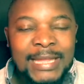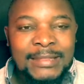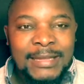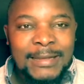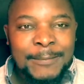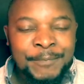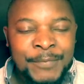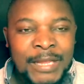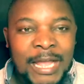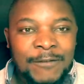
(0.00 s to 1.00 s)
either
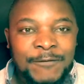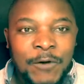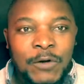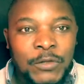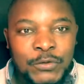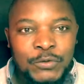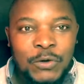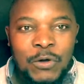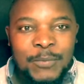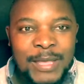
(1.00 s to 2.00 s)
follow you
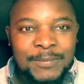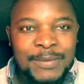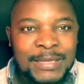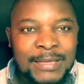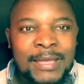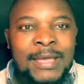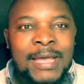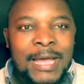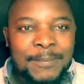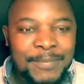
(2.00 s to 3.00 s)
or maybe
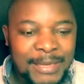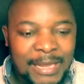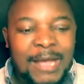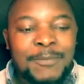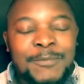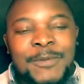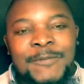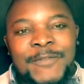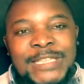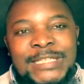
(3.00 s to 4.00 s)
become
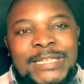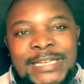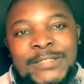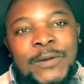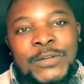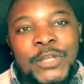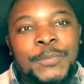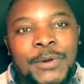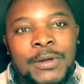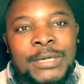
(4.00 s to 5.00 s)
visitors on your
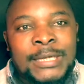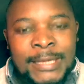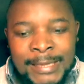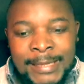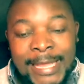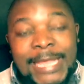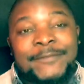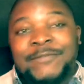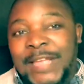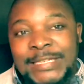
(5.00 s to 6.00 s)
blog.
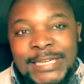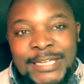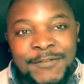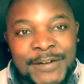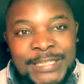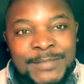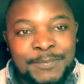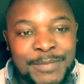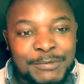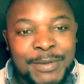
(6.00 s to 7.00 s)
There's a difference
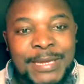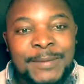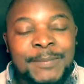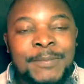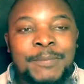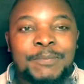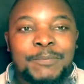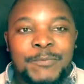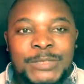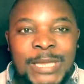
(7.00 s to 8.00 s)
between
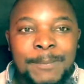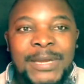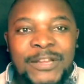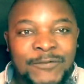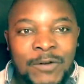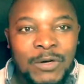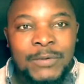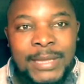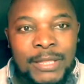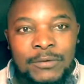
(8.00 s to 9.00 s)
somebody
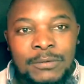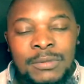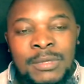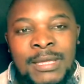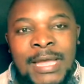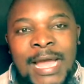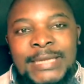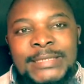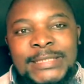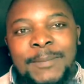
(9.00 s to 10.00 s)
following you
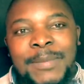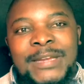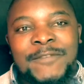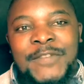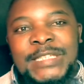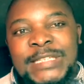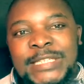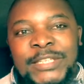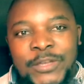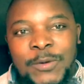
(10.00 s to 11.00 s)
and somebody
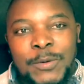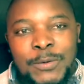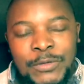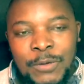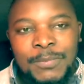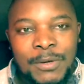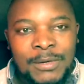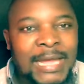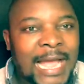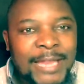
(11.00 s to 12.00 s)
visiting your
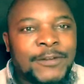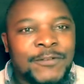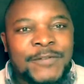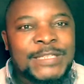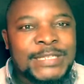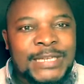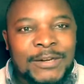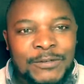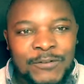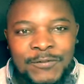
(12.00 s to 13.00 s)
blog. I do visit a
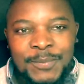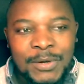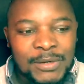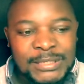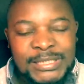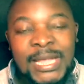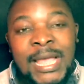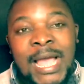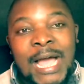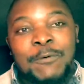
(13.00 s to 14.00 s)
lot of blogs.
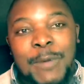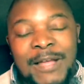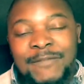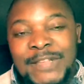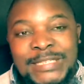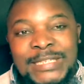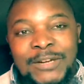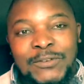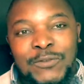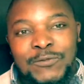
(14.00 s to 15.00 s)
I visit
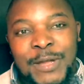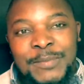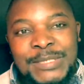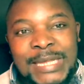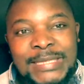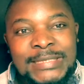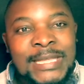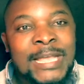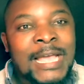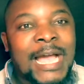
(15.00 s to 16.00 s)
a lot of websites.
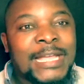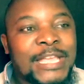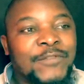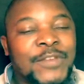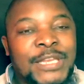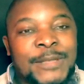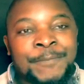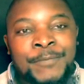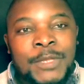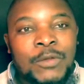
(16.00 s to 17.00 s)
I even
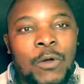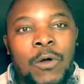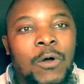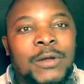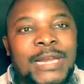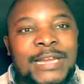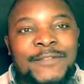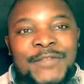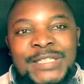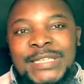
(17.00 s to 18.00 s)
go on and
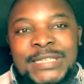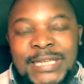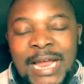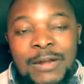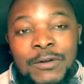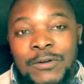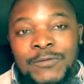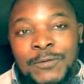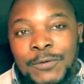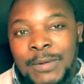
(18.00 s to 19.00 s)
visit a lot
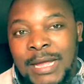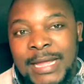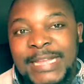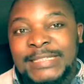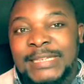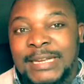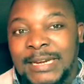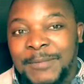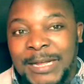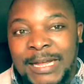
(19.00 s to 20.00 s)
of
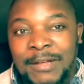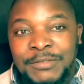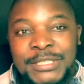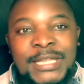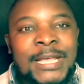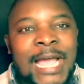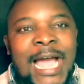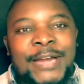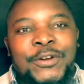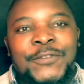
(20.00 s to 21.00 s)
Instagram accounts.
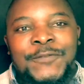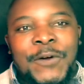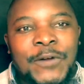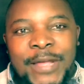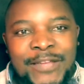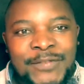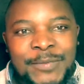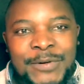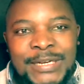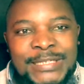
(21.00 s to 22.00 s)
I don't follow
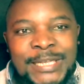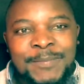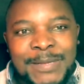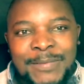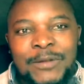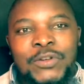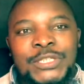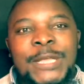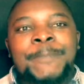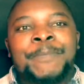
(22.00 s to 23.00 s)
everybody simply because